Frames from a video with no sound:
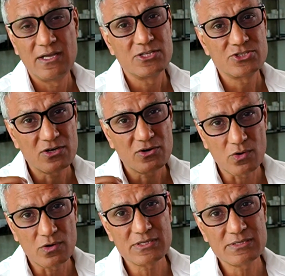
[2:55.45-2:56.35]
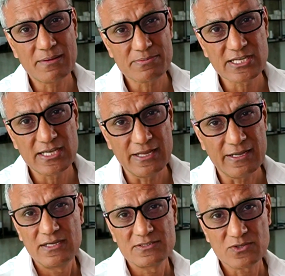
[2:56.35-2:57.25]
So always be upskilling.
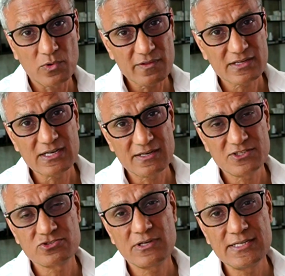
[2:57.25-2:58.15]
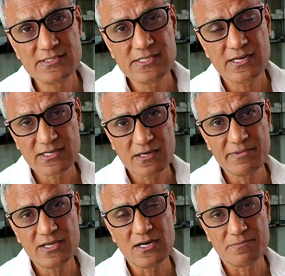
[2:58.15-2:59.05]
So what are the kind of trends that are
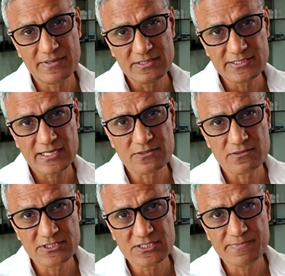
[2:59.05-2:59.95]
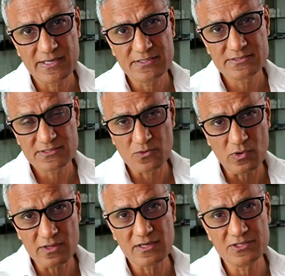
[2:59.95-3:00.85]
coming up in the technology space? So one
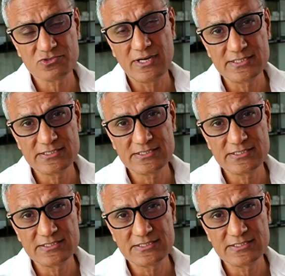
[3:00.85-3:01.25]
of those trends